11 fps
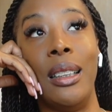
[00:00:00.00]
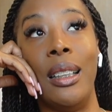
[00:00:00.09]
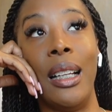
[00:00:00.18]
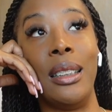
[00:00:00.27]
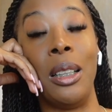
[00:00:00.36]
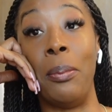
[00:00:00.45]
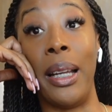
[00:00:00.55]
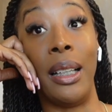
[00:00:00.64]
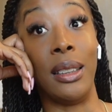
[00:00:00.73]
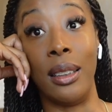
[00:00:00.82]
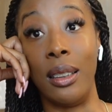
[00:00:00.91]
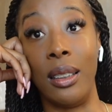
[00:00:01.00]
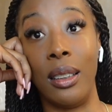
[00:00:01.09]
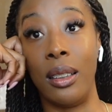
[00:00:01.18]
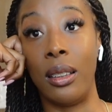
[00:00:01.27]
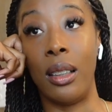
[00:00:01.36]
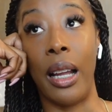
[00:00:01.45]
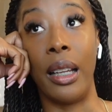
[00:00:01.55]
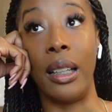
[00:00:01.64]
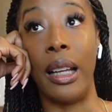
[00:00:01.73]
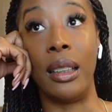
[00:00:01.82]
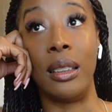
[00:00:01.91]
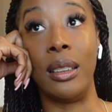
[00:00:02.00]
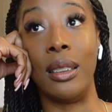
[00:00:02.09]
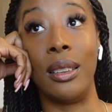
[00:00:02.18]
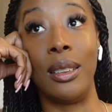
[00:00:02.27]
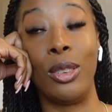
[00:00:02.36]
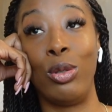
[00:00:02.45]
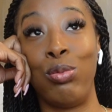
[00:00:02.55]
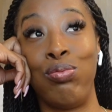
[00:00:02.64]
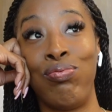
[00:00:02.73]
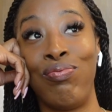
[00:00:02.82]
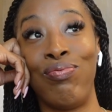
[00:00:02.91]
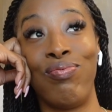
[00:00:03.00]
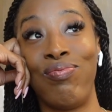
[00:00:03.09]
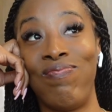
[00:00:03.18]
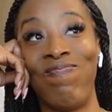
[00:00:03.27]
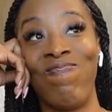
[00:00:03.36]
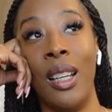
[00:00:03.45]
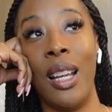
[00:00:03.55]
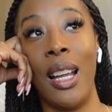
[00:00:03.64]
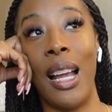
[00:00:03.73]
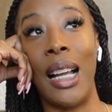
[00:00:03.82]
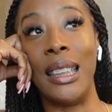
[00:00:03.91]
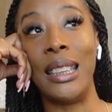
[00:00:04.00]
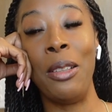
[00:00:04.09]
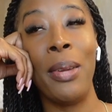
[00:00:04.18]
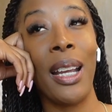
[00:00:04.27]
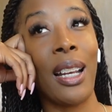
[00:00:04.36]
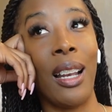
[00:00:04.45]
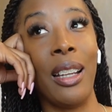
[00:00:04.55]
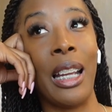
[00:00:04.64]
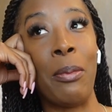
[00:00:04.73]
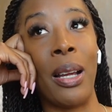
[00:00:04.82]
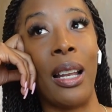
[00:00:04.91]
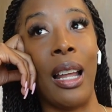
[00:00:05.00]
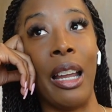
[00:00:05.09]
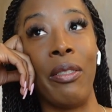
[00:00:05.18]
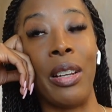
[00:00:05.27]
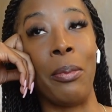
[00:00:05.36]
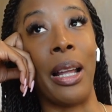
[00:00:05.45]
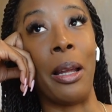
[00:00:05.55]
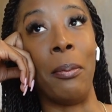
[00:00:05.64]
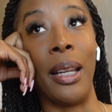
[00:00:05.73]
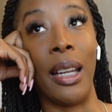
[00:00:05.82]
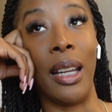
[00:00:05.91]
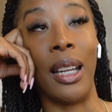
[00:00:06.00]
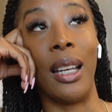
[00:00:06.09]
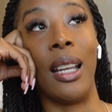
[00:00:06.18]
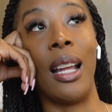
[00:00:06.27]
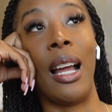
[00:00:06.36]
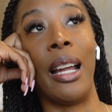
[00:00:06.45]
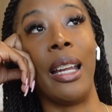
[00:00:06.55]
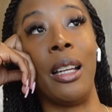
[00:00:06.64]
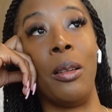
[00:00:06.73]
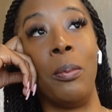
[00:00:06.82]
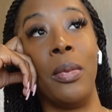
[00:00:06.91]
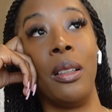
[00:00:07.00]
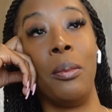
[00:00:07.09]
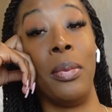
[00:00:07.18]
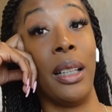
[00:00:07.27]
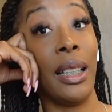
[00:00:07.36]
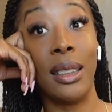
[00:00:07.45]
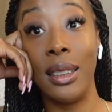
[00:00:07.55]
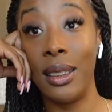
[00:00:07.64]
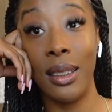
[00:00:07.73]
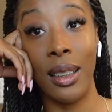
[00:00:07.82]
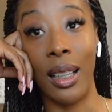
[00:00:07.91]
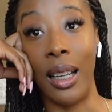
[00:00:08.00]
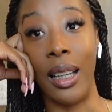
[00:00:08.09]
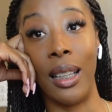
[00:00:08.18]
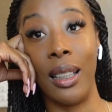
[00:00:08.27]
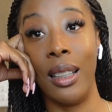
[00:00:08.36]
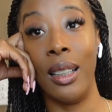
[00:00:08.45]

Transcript: that's amazing. Like that's I sit back and I look at my life and I'm like, man, I am blessed. Like